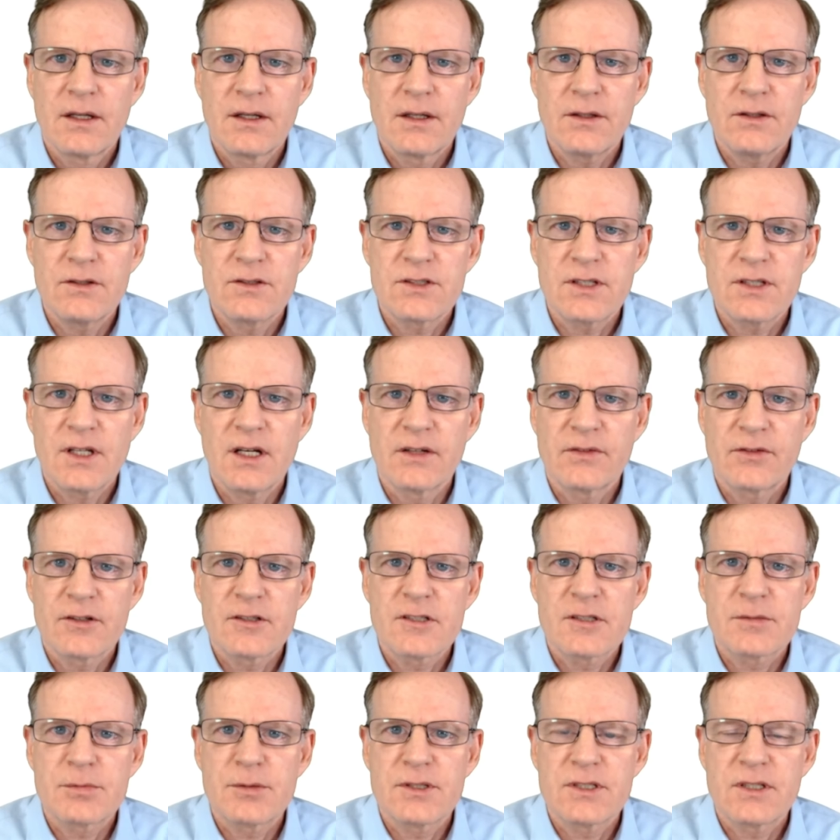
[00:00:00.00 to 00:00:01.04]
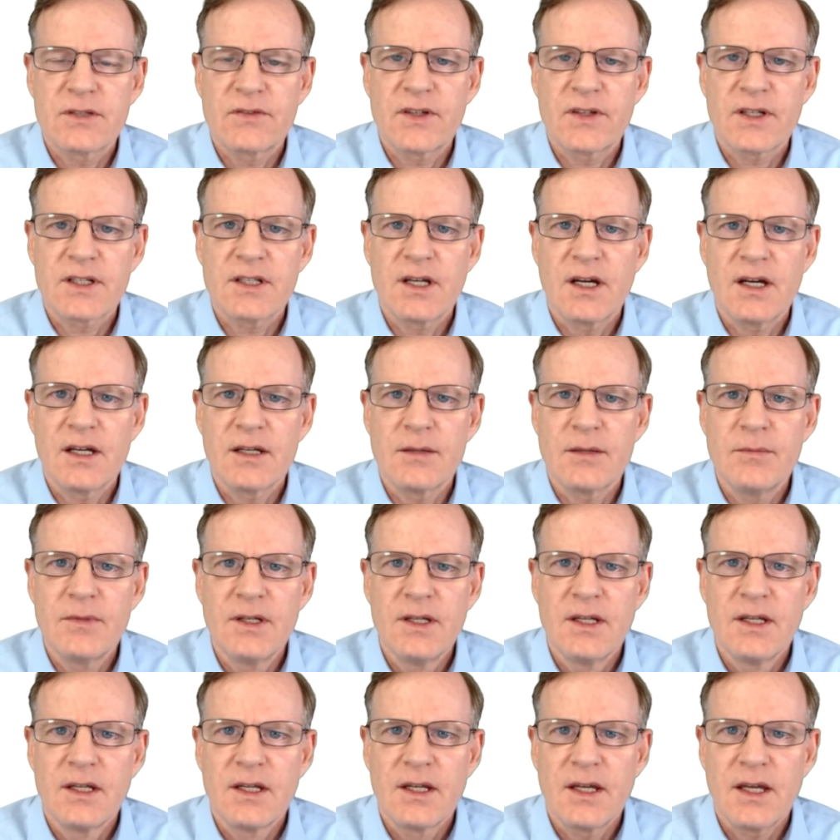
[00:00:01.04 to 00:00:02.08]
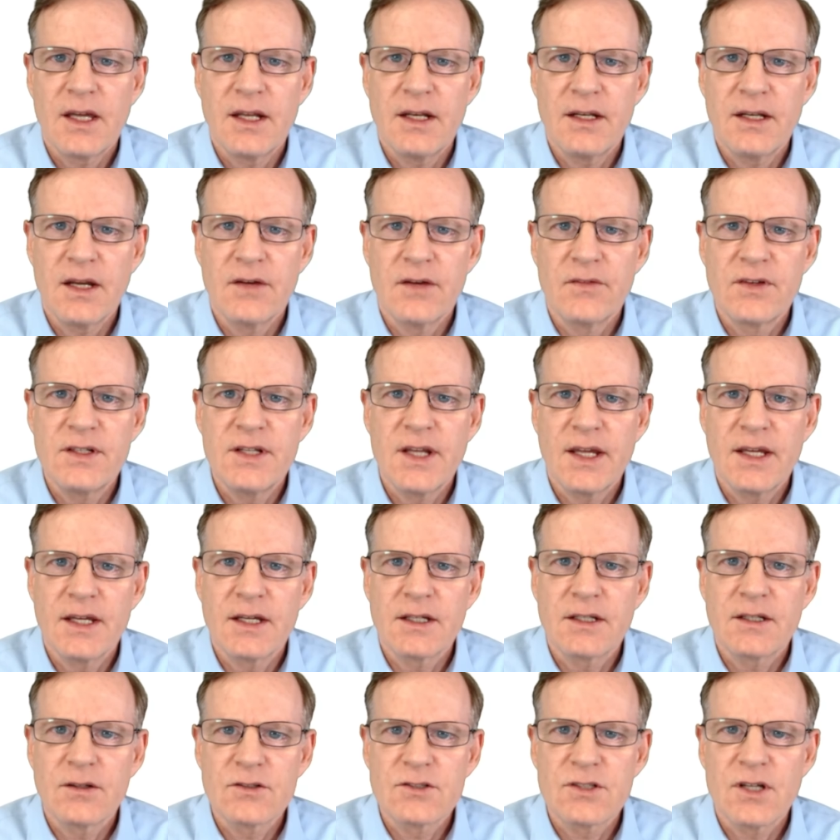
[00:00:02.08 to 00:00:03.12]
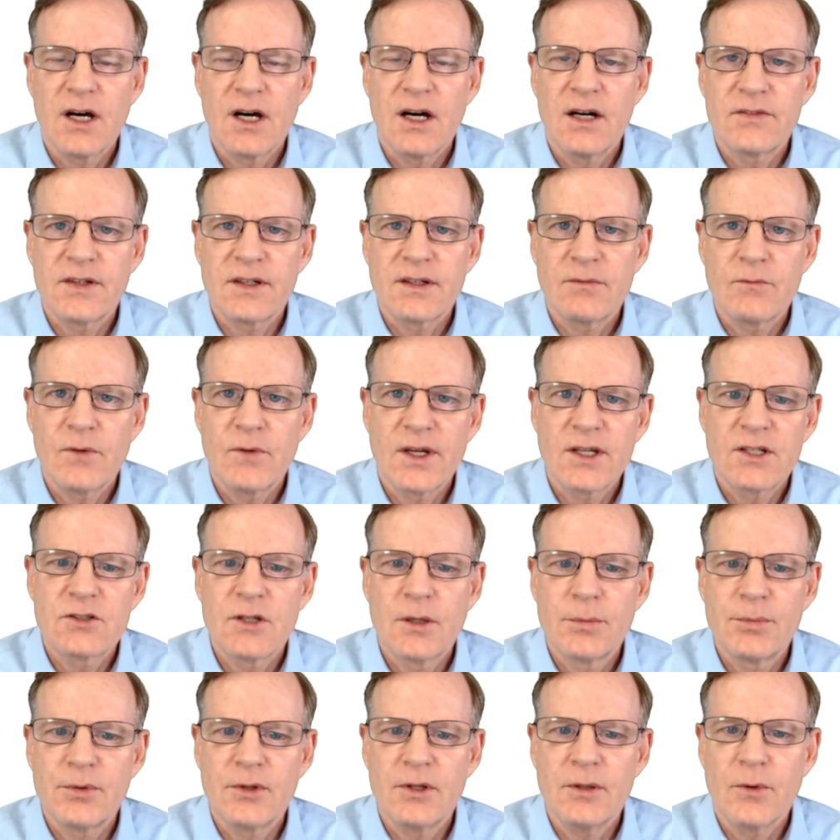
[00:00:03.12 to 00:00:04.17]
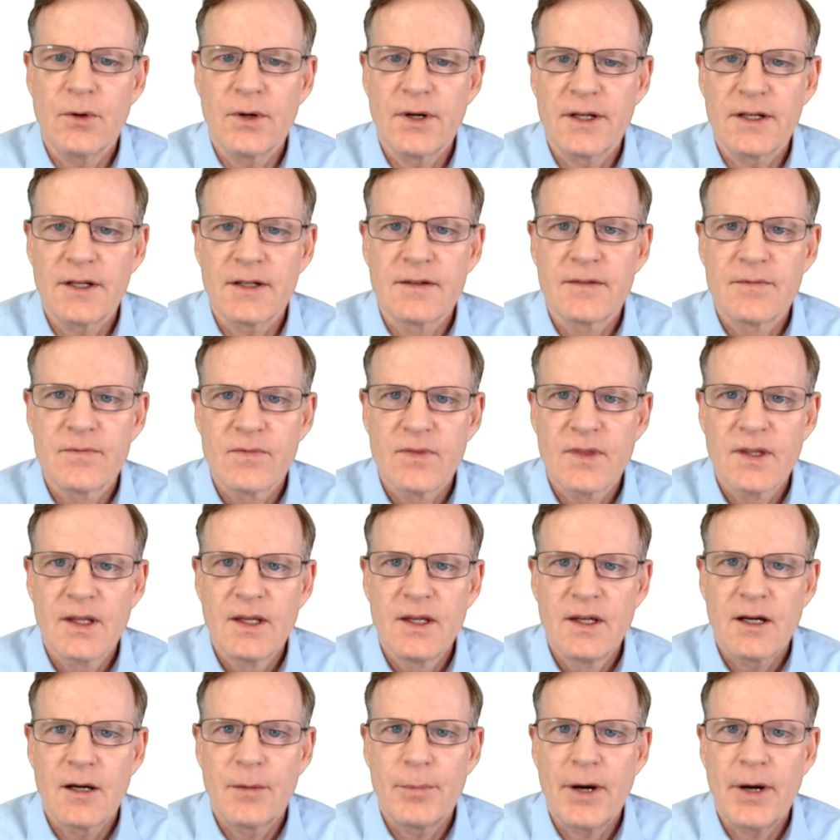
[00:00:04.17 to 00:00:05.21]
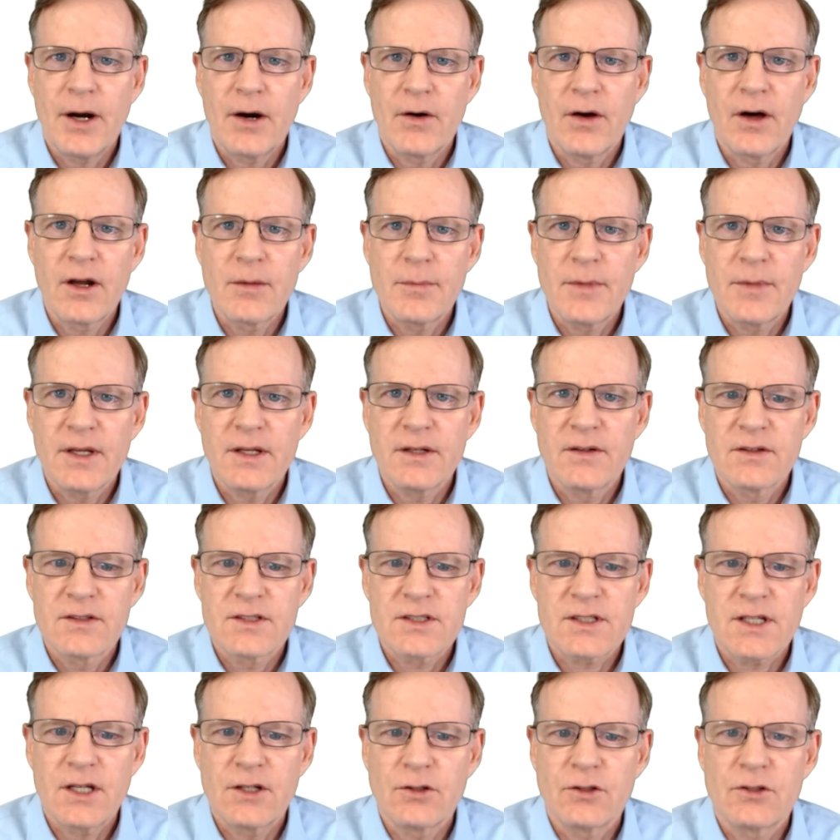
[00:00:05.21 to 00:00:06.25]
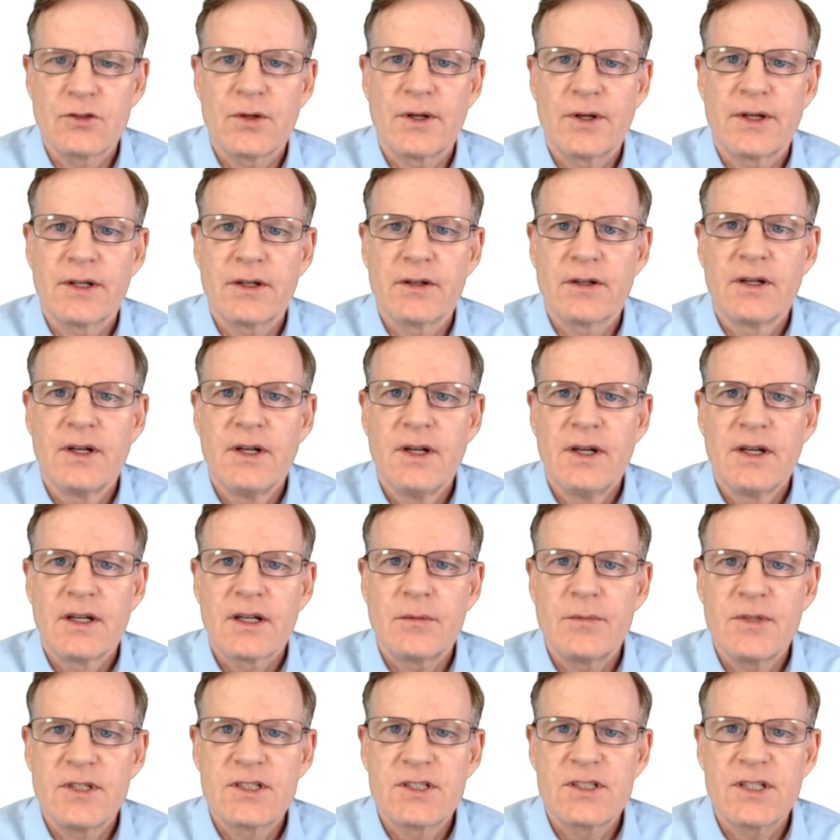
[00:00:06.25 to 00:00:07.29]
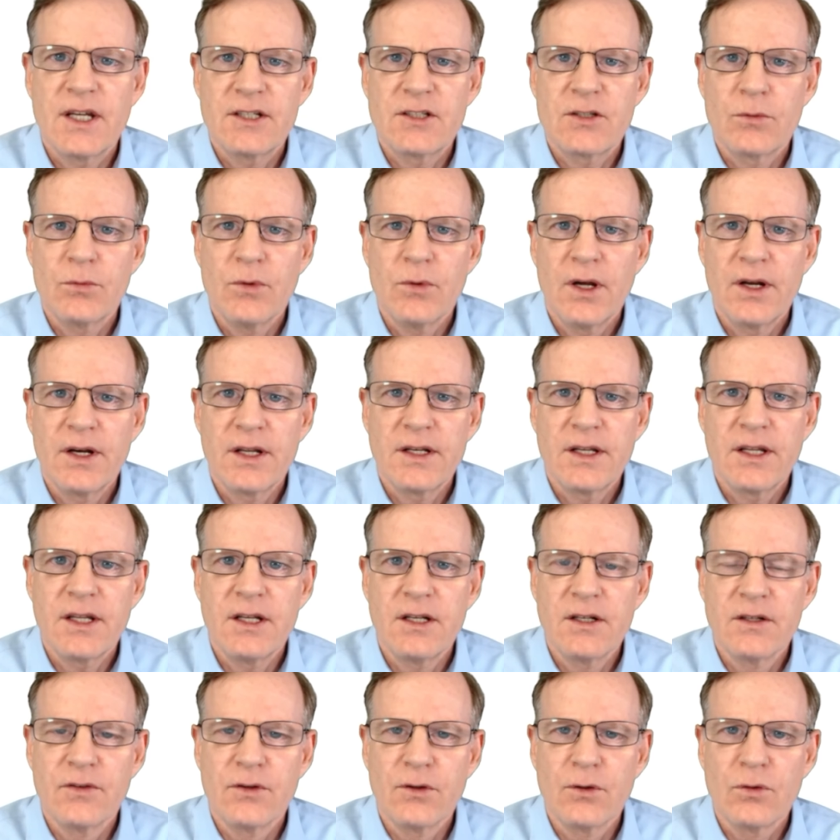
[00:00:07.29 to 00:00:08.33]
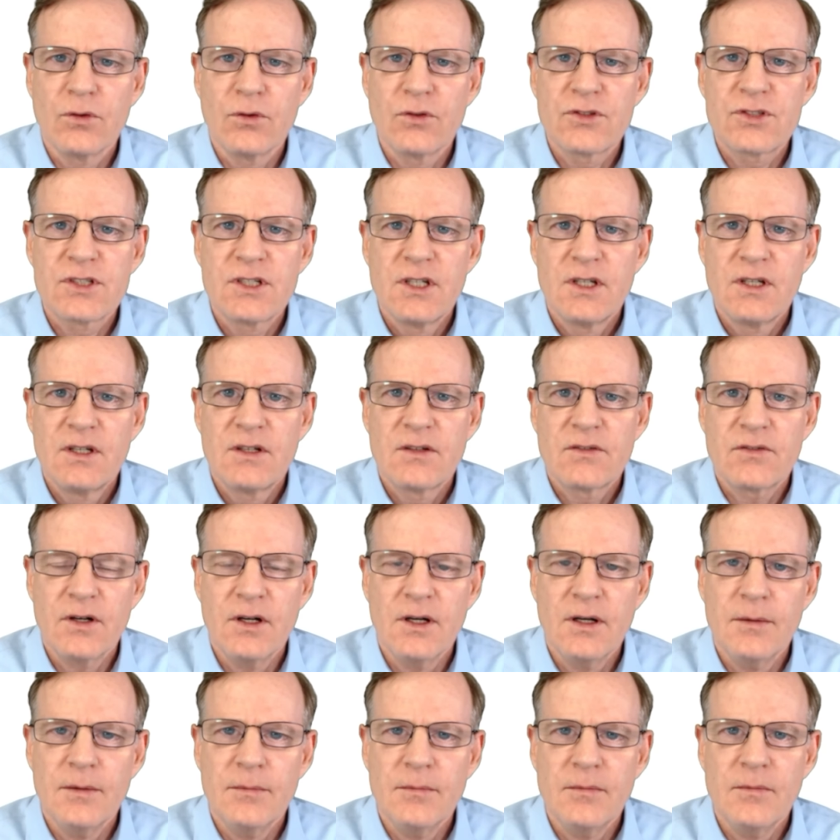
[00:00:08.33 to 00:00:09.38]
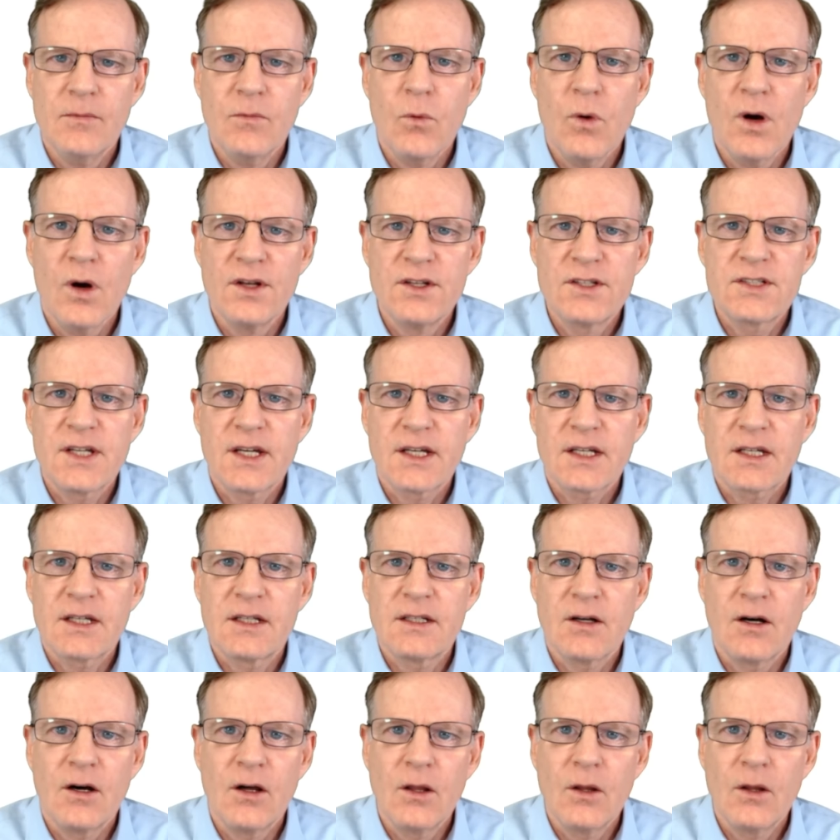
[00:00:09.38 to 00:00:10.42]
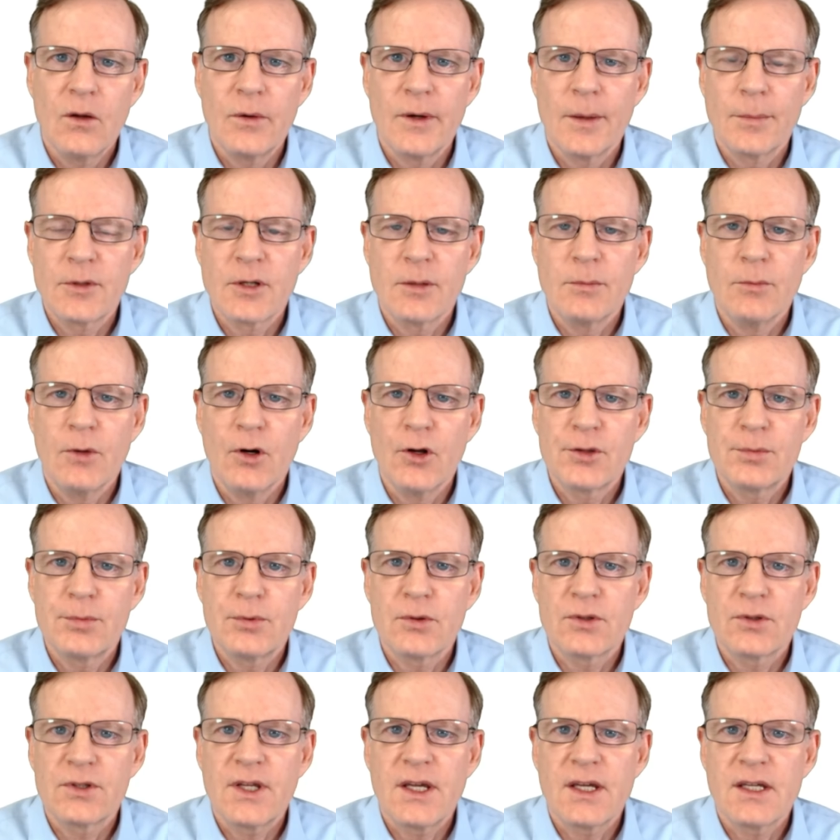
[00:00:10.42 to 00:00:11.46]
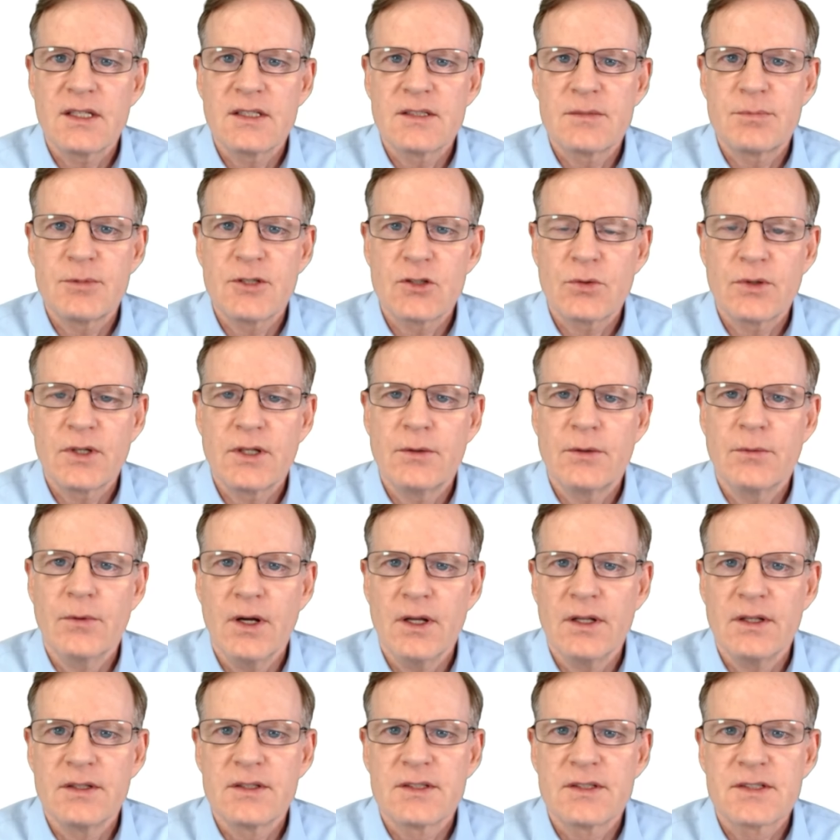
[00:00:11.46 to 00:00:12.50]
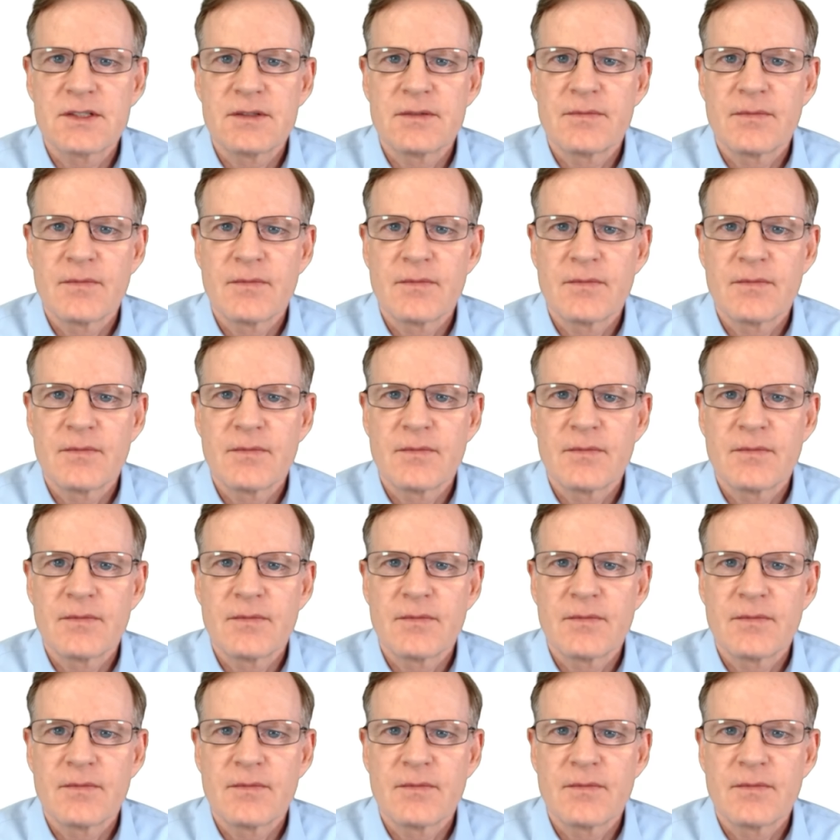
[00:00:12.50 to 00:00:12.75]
You set it for a specific time, and every day it goes off and wakes you up in the morning. A Power Automate scheduled trigger can be set to run at intervals from 1 second all the way up to multiple days between runs.